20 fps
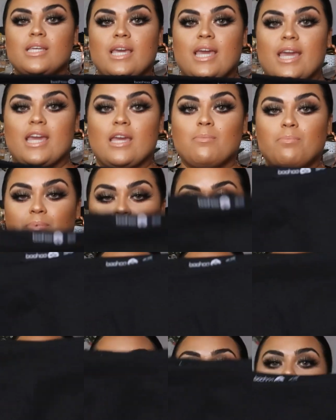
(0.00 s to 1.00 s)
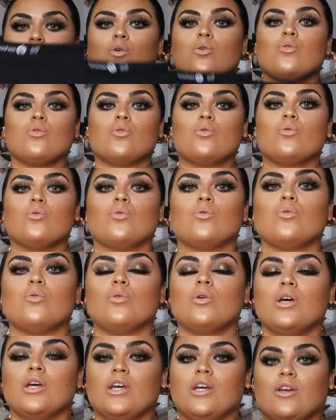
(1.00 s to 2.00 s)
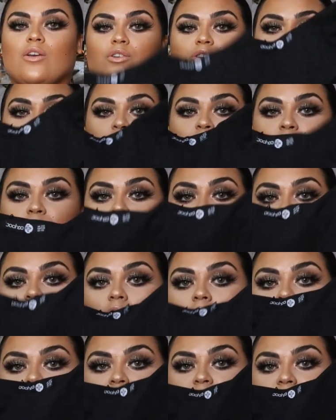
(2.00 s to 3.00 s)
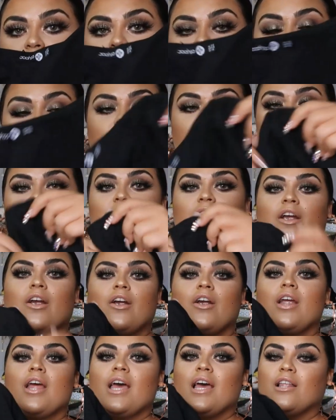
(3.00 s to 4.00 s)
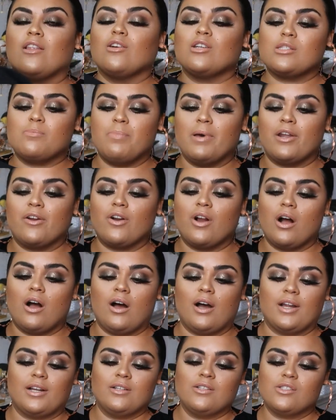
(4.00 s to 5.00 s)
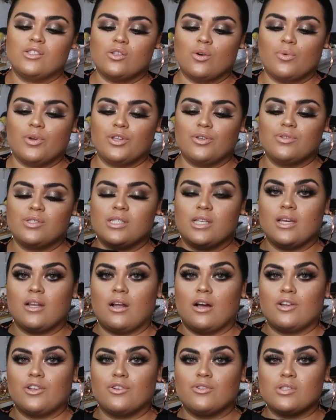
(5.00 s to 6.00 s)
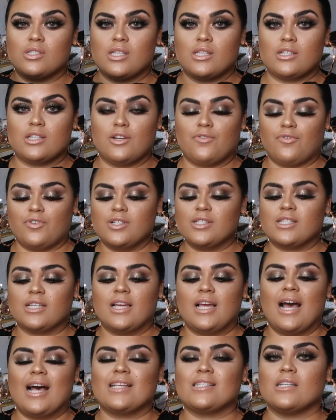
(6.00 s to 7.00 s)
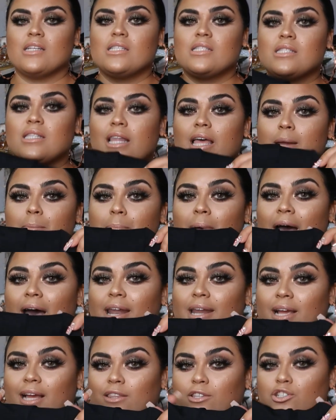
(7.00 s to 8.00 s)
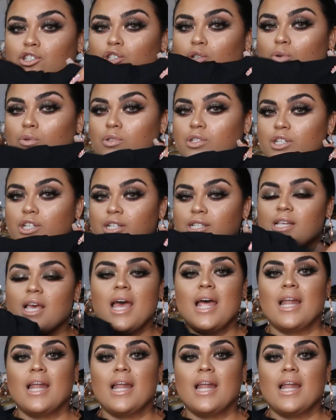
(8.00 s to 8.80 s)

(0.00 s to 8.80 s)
cape. It's so cool. You just put your arms right through there. It looks better on, so when you see it on, you'll see the difference. It has a slight padding at the shoulders,